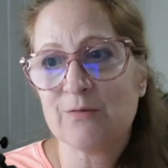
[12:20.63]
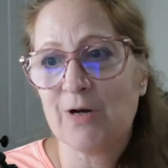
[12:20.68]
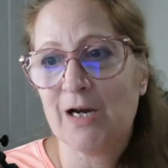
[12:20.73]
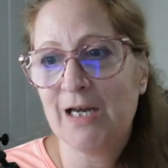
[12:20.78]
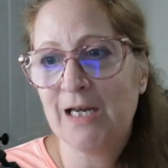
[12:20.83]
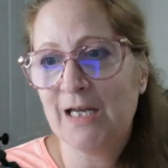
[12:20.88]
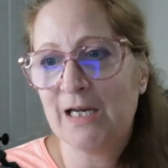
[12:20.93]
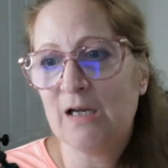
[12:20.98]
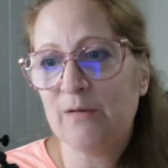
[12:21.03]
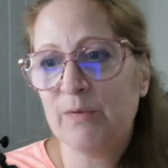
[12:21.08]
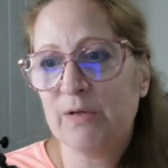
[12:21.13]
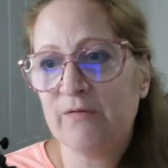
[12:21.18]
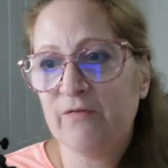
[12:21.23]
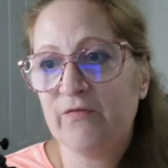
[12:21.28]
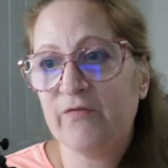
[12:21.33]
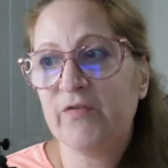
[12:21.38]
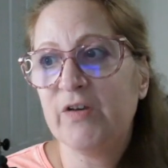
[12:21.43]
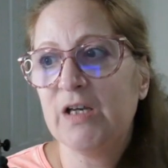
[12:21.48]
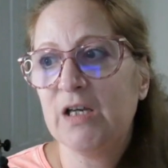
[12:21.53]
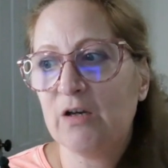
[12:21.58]
Right. And I've been
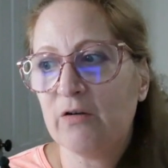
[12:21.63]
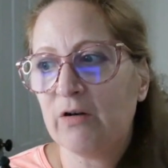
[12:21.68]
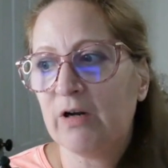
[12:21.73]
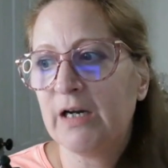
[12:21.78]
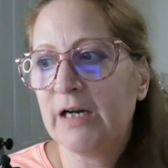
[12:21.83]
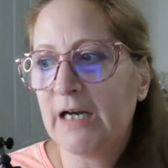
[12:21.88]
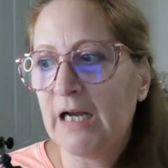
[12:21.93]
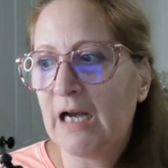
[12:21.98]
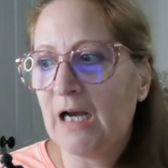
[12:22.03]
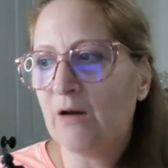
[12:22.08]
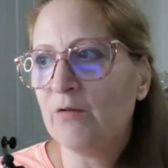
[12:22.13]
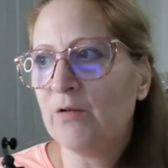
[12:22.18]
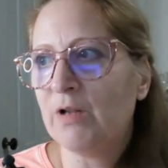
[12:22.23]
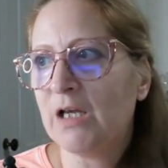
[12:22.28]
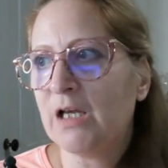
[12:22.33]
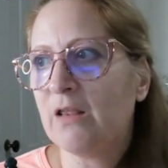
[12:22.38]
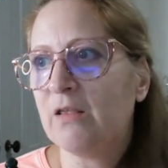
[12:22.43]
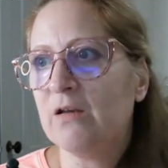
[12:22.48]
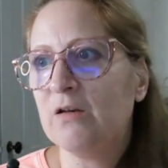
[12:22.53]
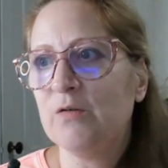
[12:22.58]
figuring out
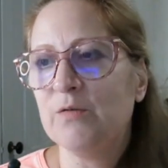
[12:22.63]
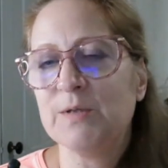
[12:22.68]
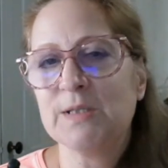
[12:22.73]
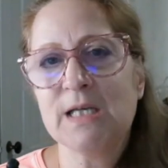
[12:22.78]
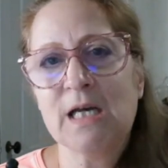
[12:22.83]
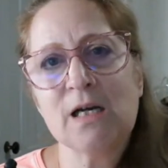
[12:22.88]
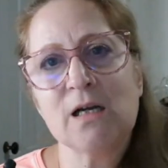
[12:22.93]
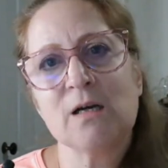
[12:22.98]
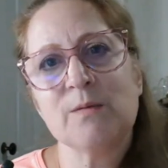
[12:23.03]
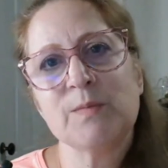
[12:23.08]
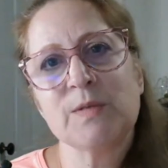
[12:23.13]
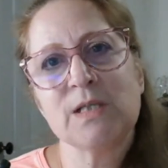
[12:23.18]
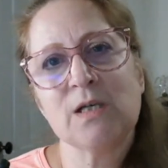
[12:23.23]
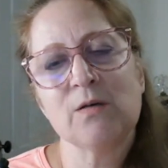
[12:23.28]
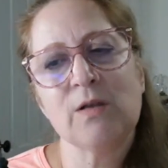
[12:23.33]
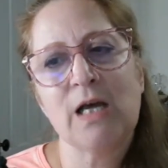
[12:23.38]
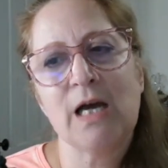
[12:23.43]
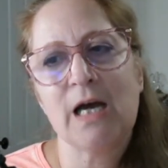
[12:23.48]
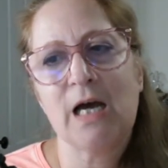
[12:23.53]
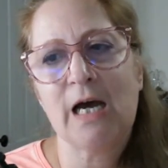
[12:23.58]
like the new setup so
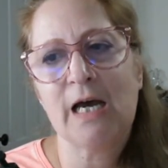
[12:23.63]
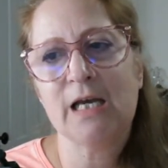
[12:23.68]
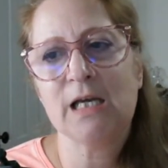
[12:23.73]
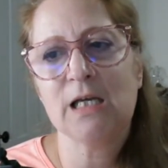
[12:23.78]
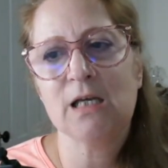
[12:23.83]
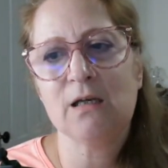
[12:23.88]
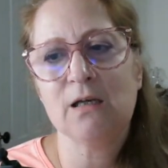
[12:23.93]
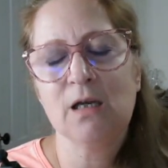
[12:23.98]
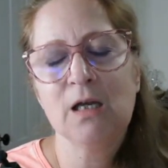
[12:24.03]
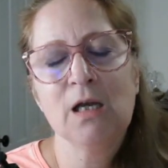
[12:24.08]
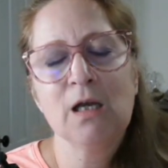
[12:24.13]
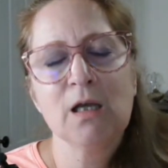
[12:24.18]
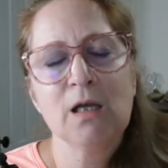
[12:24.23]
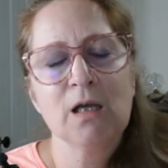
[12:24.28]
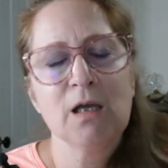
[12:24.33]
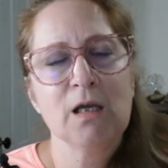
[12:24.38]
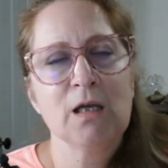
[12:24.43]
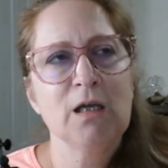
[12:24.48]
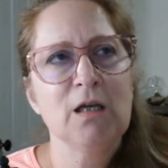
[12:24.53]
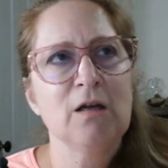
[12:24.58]
that I can,
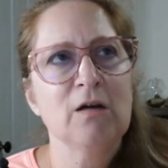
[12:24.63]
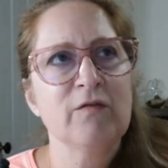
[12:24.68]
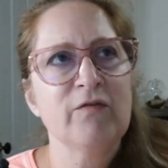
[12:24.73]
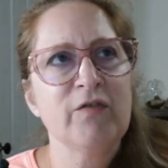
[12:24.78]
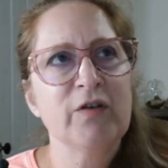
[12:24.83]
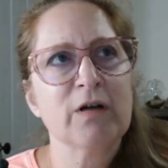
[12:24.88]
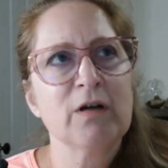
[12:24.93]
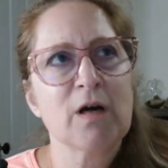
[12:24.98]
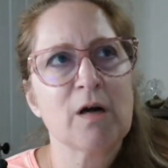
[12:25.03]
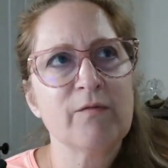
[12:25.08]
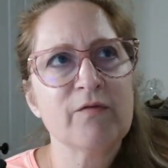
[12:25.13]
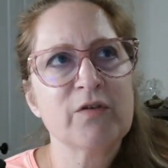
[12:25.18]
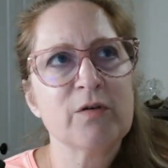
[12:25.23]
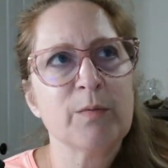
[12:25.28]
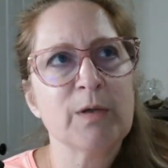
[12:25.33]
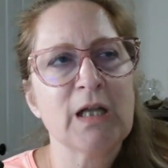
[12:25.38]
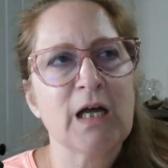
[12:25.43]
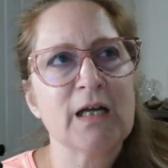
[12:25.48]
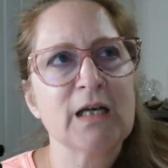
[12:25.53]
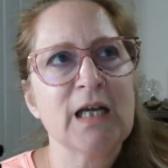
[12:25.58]
you know, feel
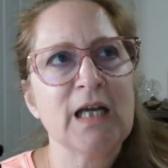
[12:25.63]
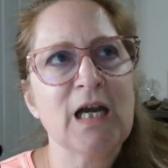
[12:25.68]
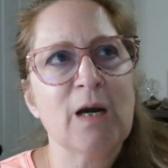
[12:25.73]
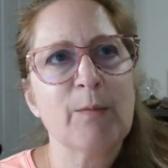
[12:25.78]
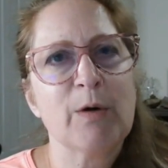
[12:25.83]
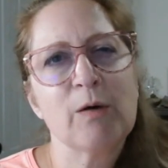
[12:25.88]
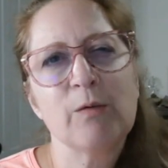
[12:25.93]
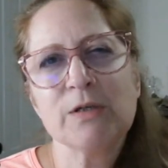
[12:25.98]
comfortable on camera.